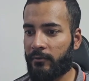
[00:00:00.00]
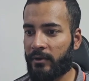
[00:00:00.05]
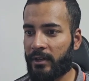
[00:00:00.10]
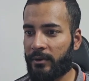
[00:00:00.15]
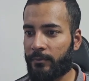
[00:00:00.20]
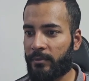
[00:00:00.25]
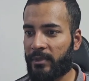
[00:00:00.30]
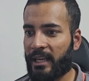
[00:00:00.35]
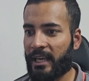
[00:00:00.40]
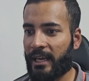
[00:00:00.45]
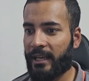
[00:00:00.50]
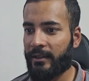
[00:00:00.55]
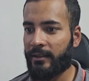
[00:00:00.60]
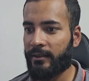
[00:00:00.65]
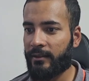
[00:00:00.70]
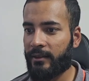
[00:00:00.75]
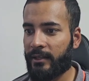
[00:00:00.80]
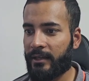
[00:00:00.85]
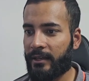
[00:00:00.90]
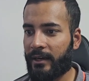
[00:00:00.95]
one
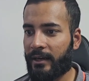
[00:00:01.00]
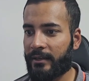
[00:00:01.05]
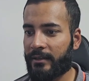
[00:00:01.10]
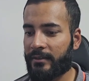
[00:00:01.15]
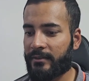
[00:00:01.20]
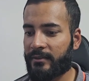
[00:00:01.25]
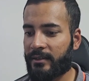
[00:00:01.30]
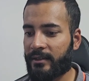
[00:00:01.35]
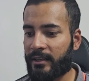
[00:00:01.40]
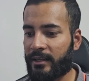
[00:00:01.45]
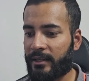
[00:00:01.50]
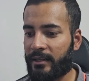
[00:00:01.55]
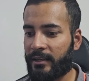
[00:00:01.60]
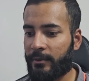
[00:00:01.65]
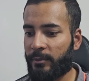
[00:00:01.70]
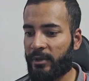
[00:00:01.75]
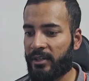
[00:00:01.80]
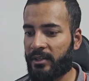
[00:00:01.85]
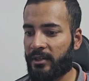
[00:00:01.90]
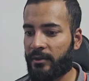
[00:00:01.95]
plan, the artisan
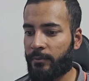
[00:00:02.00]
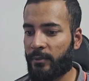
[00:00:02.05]
unlimited,